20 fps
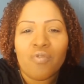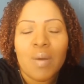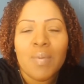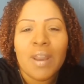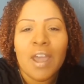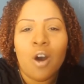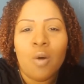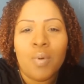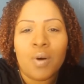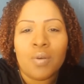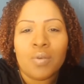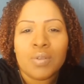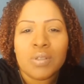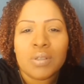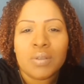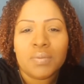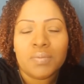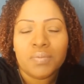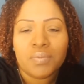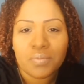rubbing
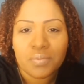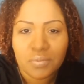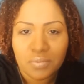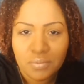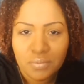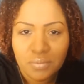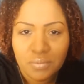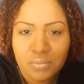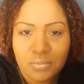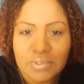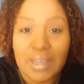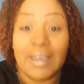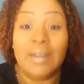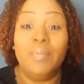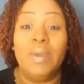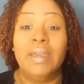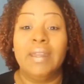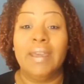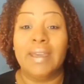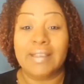elbows
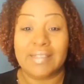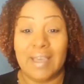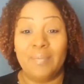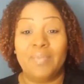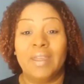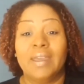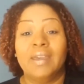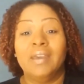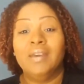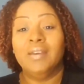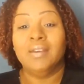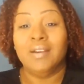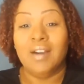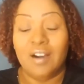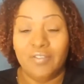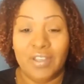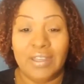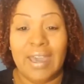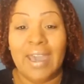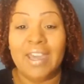and being accepting
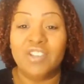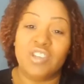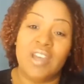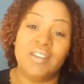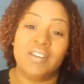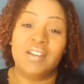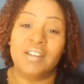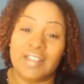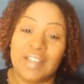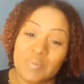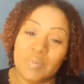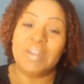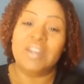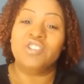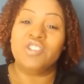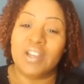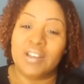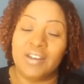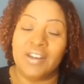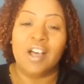of the gay agenda, the
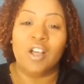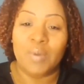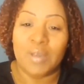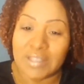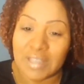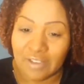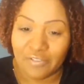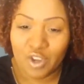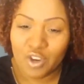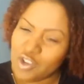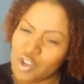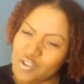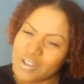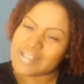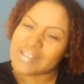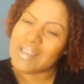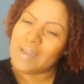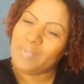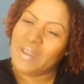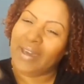lesbian agenda, the LBT, if you're,
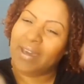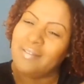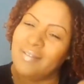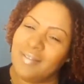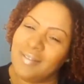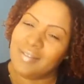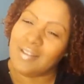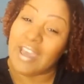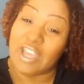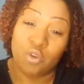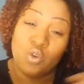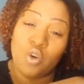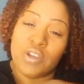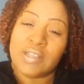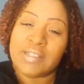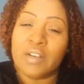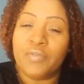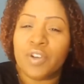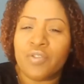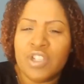you're accepting it and you
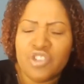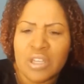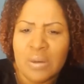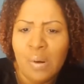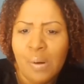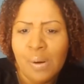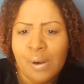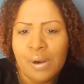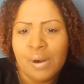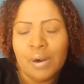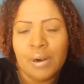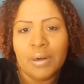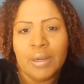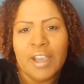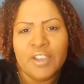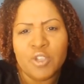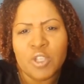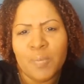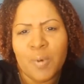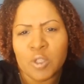call yourself a Christian
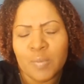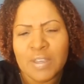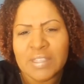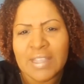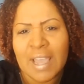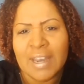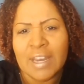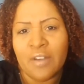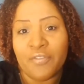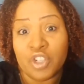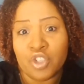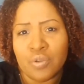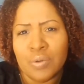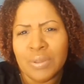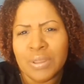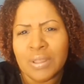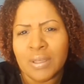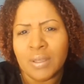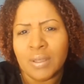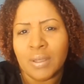and you're supposed to be standing up for
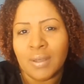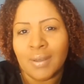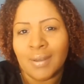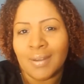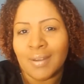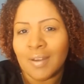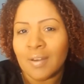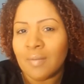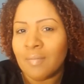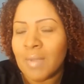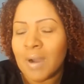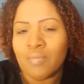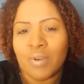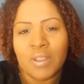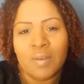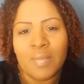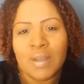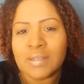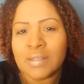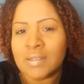truth, my
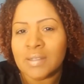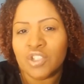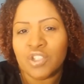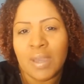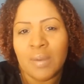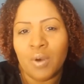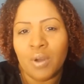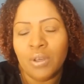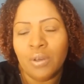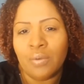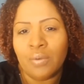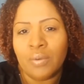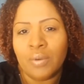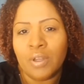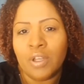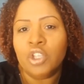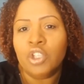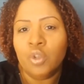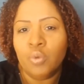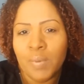brother, my sister, shame on you.
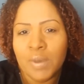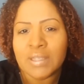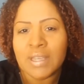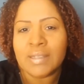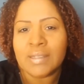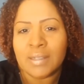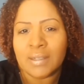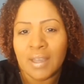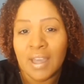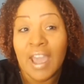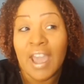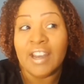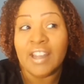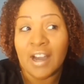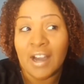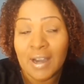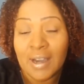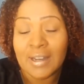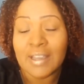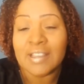You will be tested.
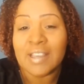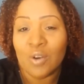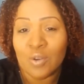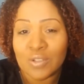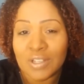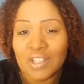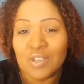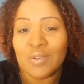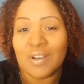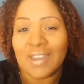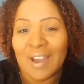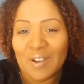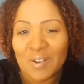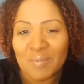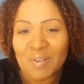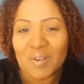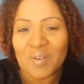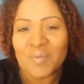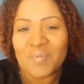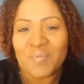And God is holding you
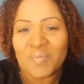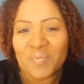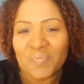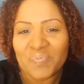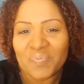accountable.